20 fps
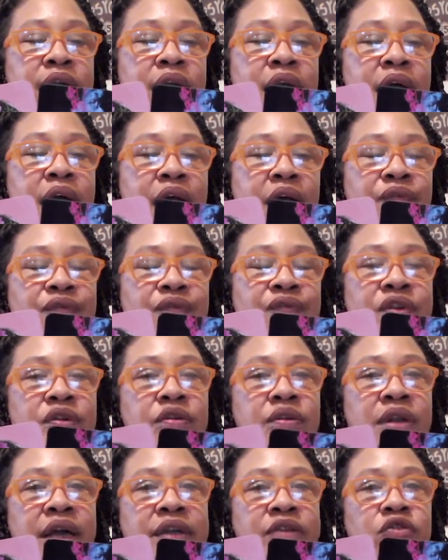I feel
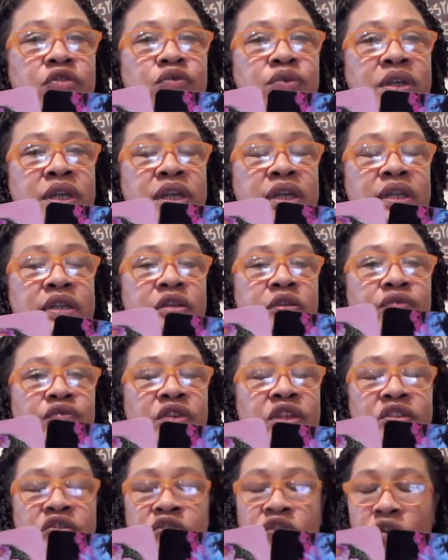like you needed to
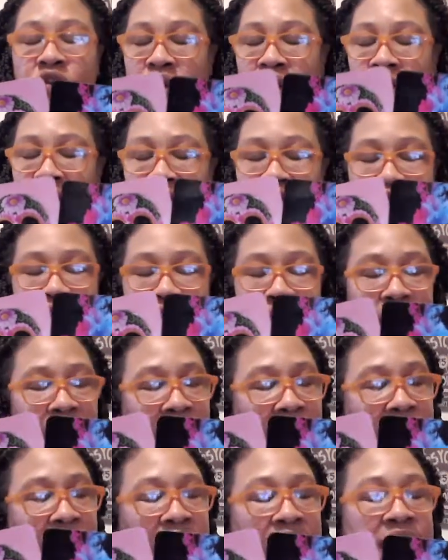recharge your
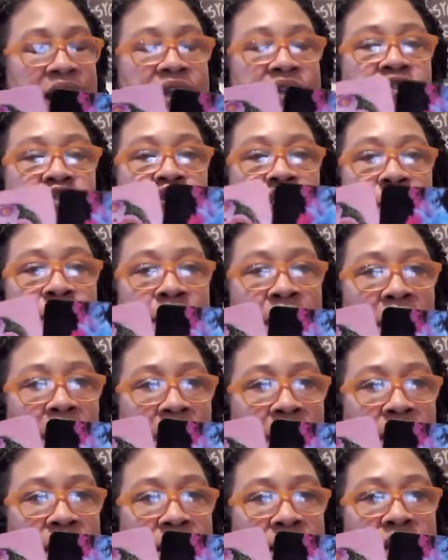mind, your
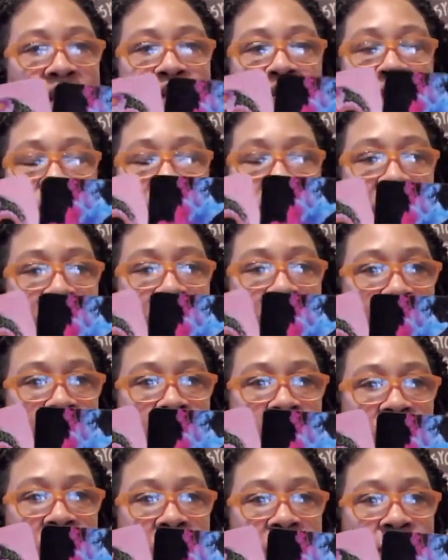body, your
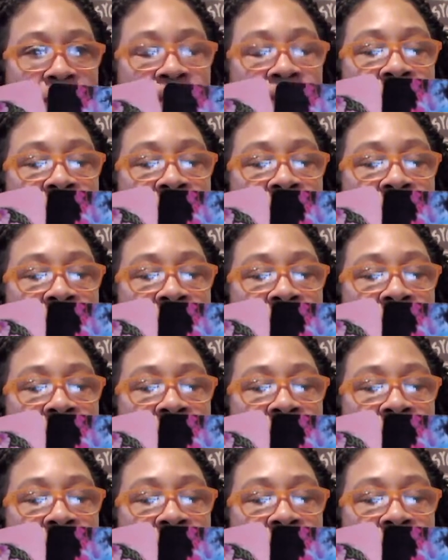energy.